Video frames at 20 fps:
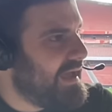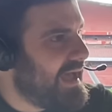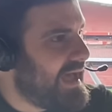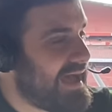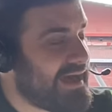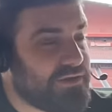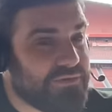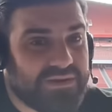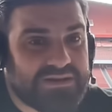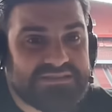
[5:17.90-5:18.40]

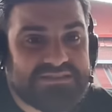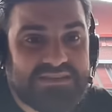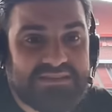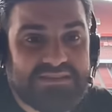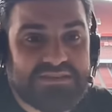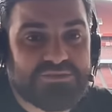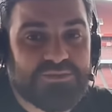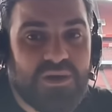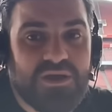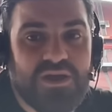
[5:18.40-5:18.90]
How do I see
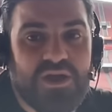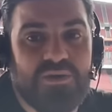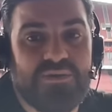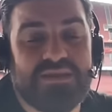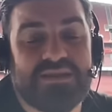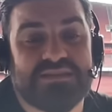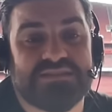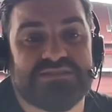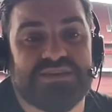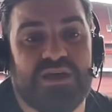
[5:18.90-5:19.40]
this one
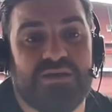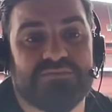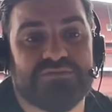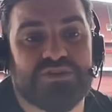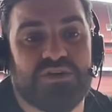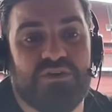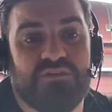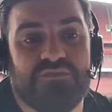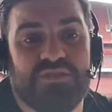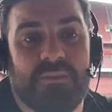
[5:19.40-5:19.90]
going in
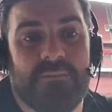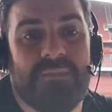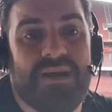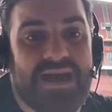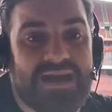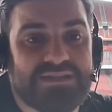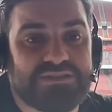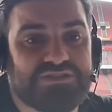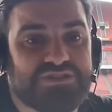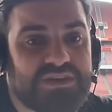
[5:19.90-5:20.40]
terms of the
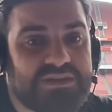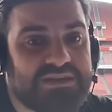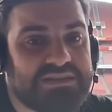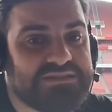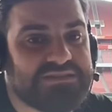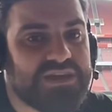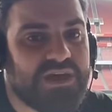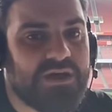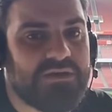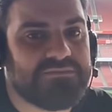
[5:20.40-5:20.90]
match and
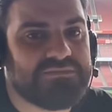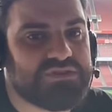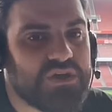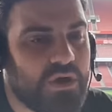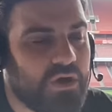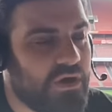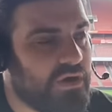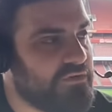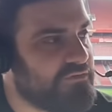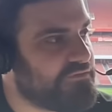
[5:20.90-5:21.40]
in terms
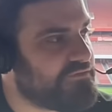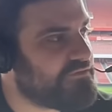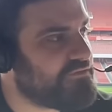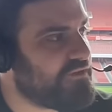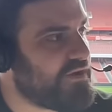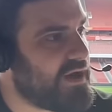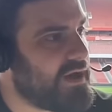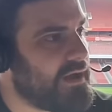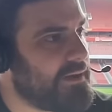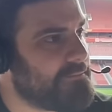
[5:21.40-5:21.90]
of
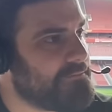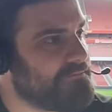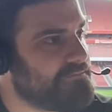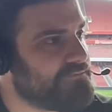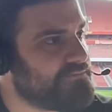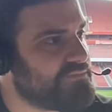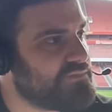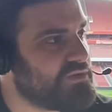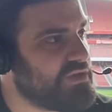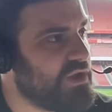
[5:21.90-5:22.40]

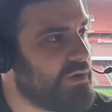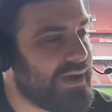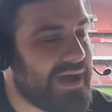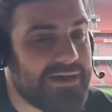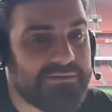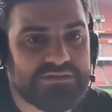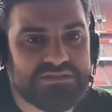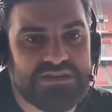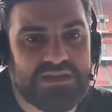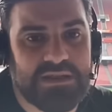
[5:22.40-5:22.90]

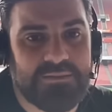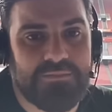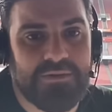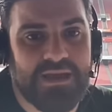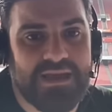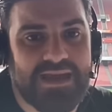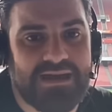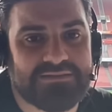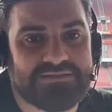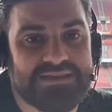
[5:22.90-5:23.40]
how it's going to
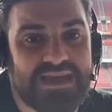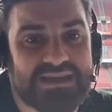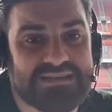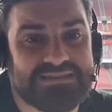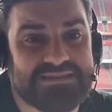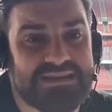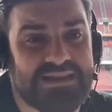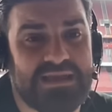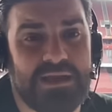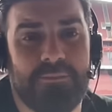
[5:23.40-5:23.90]
play out
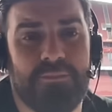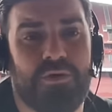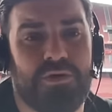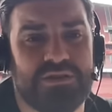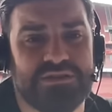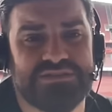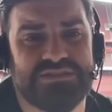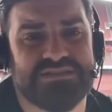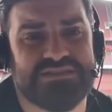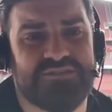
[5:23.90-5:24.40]
tactically?
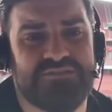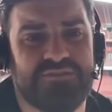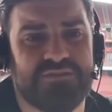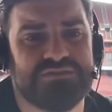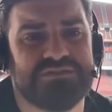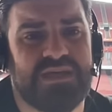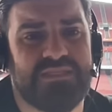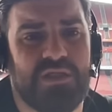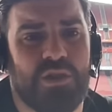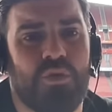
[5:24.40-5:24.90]
Apologies, it
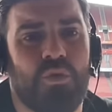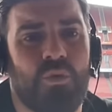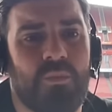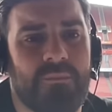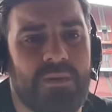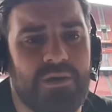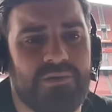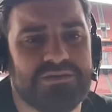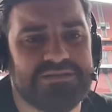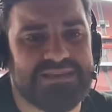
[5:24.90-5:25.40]
feels like the
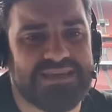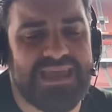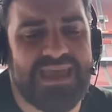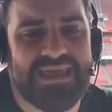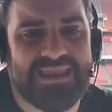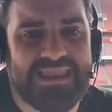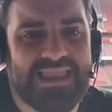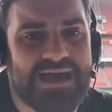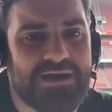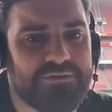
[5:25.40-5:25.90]
lawnmowers are
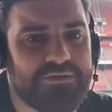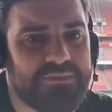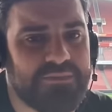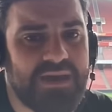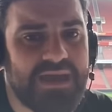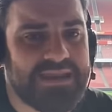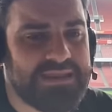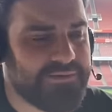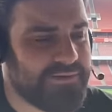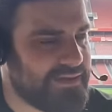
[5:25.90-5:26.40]
getting louder,
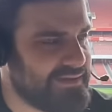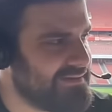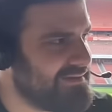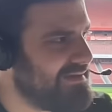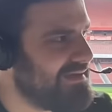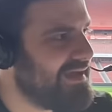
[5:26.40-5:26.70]
but anyway,